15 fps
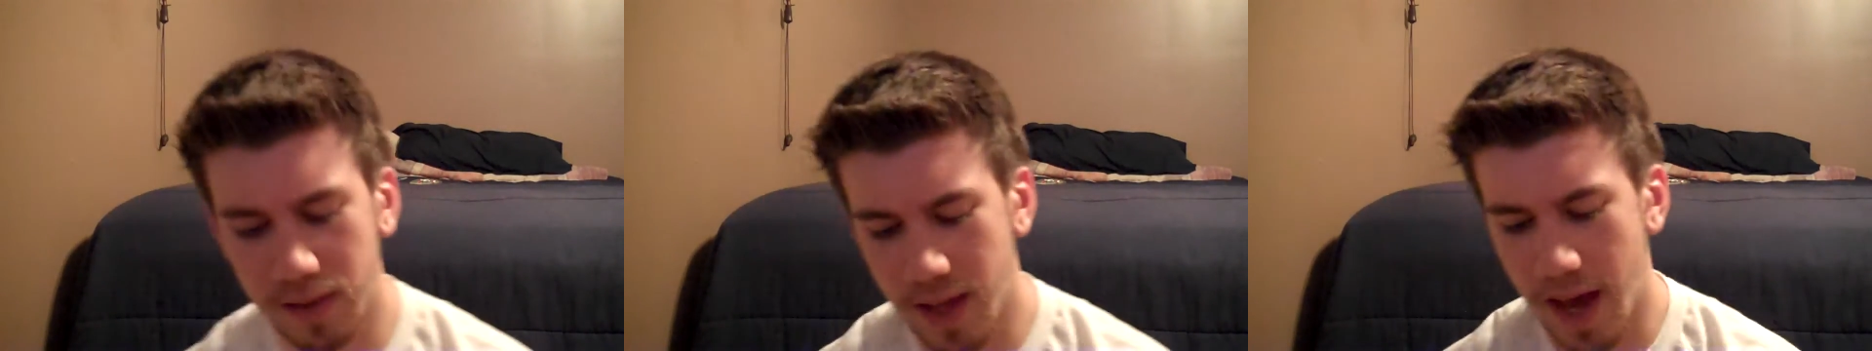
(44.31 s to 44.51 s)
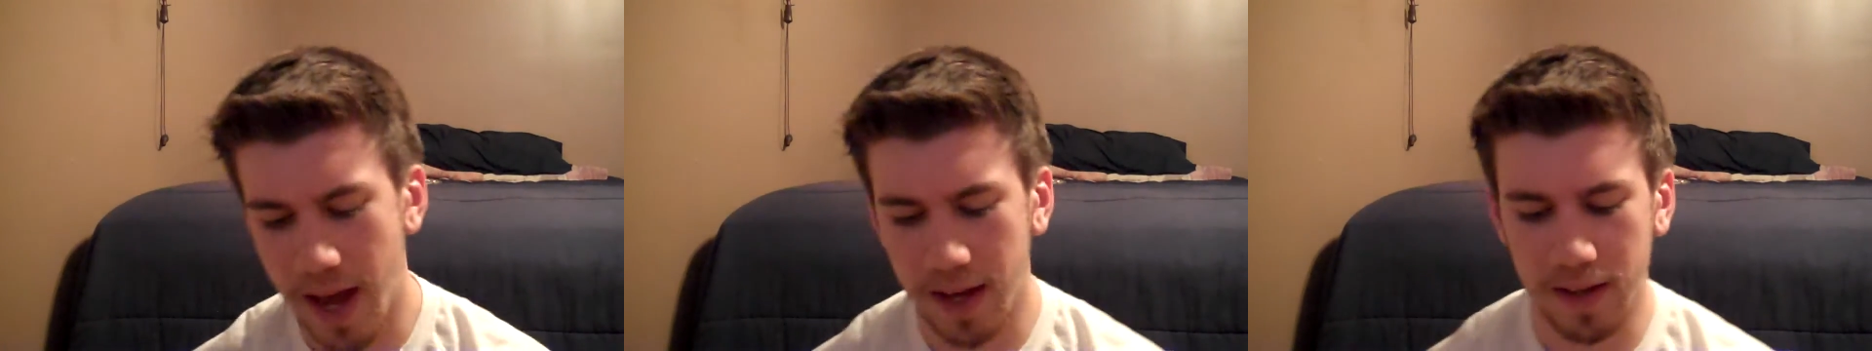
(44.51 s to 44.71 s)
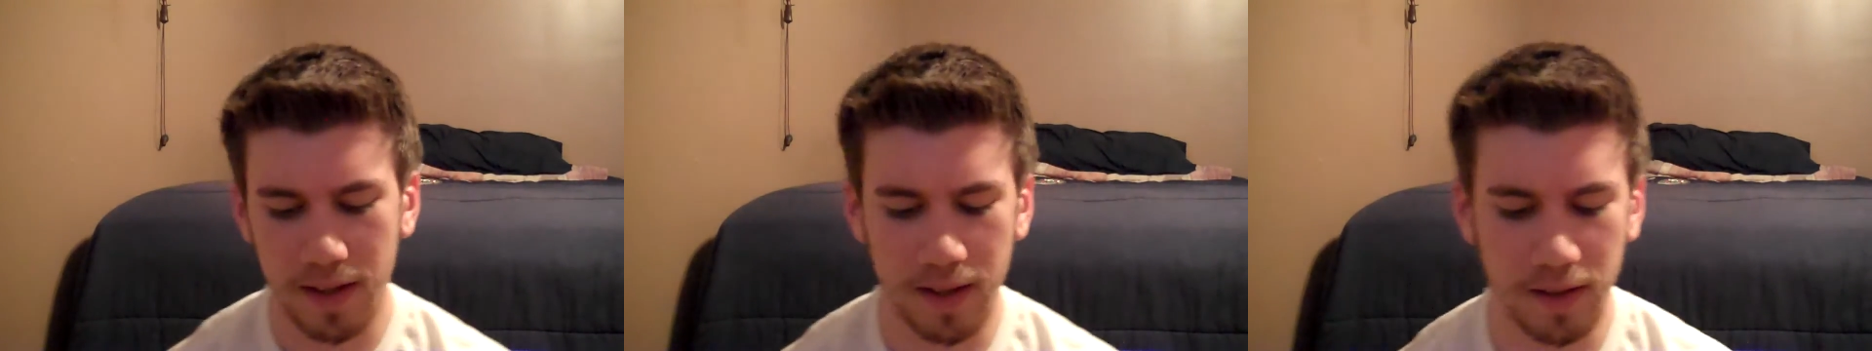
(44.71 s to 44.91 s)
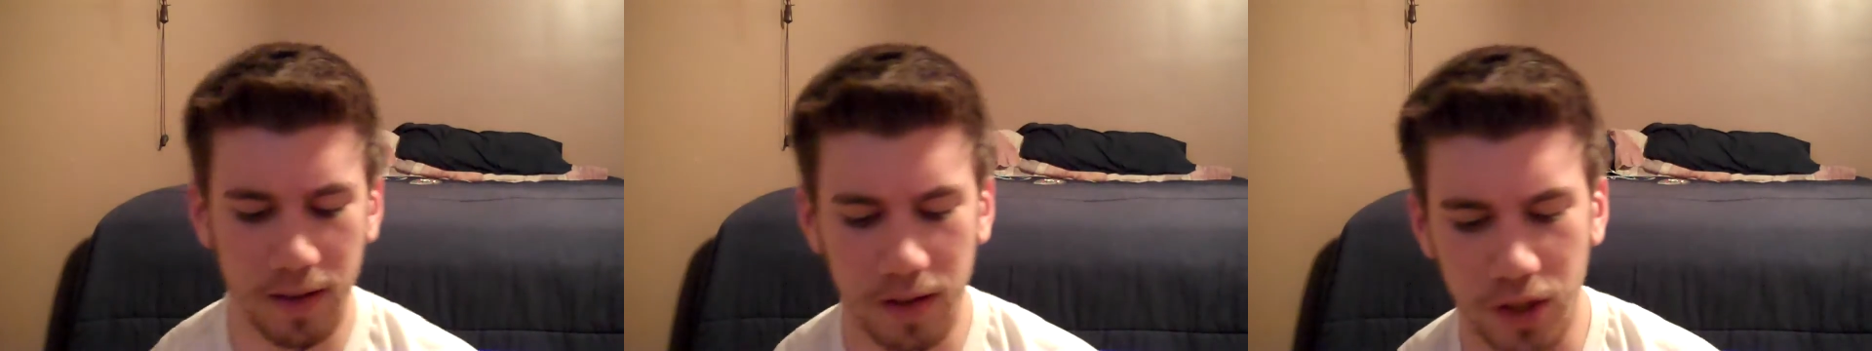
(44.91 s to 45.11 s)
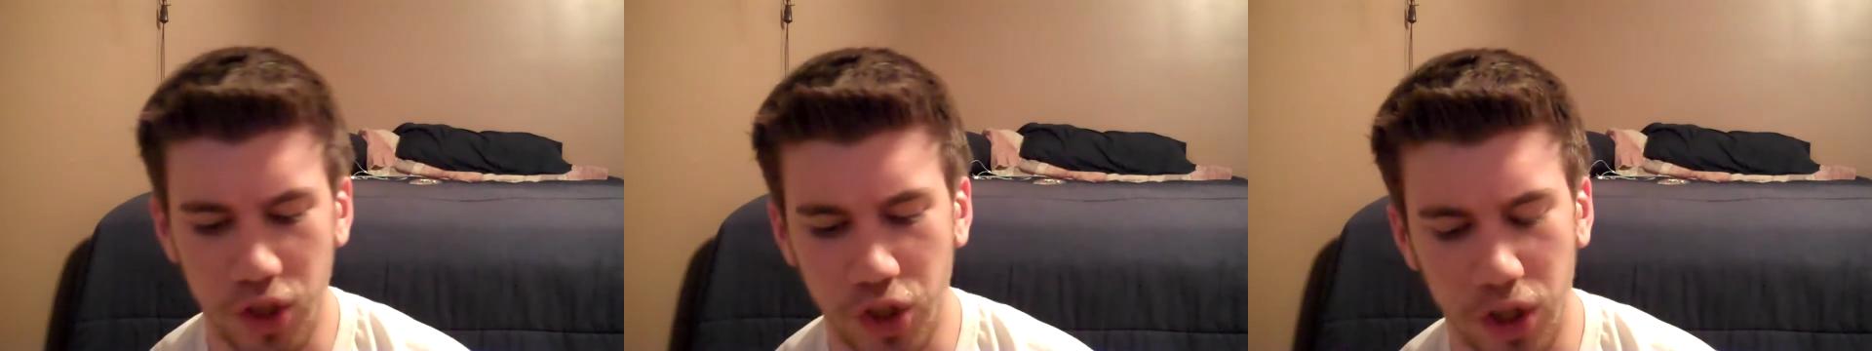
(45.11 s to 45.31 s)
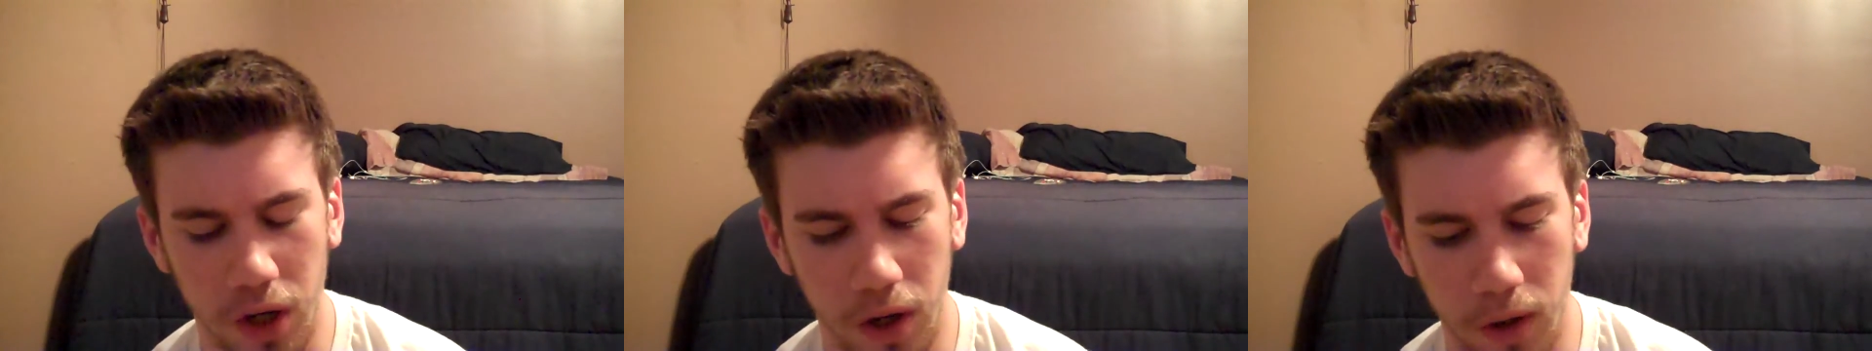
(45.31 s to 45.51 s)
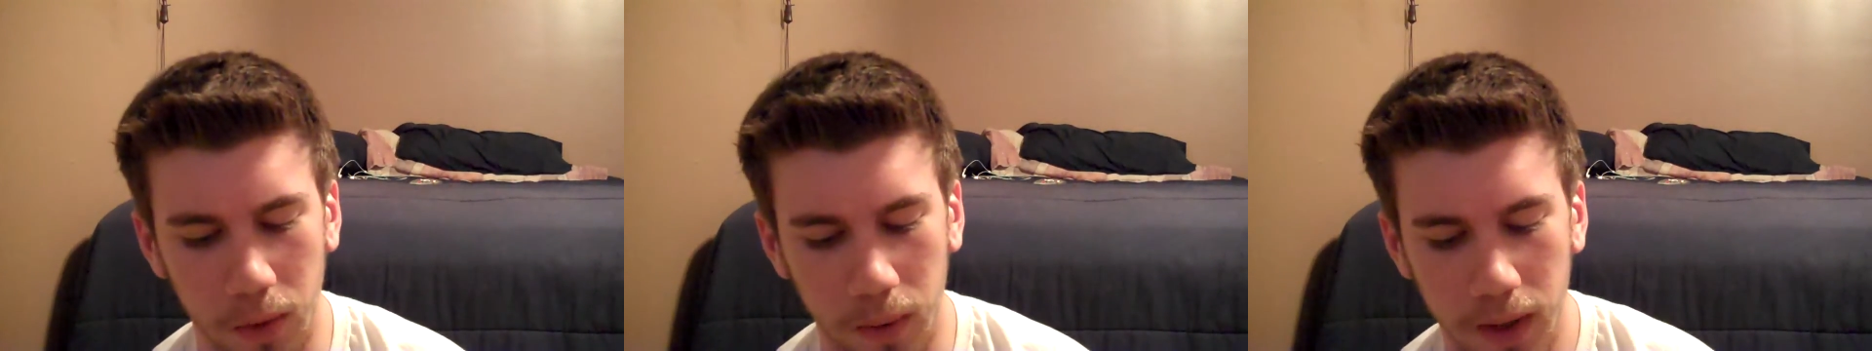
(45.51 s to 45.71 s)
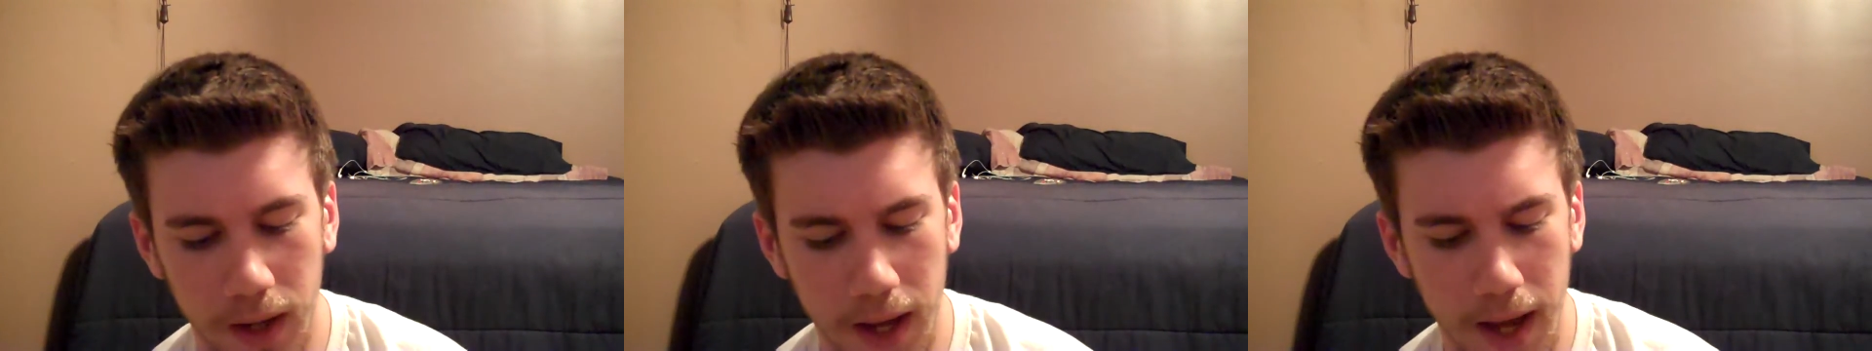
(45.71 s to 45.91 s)
that into the
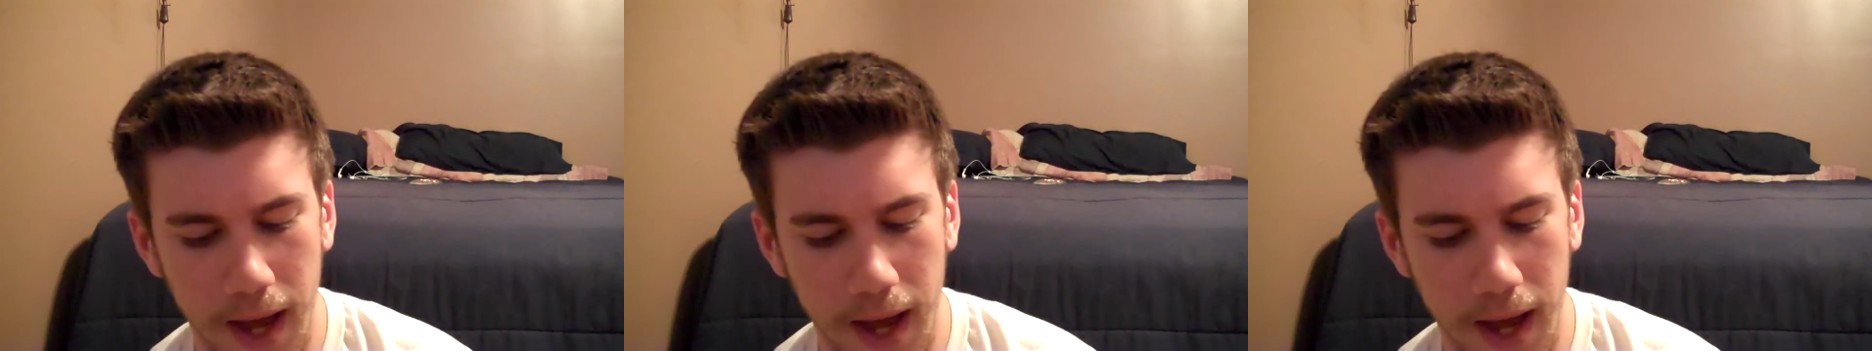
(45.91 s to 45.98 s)
show.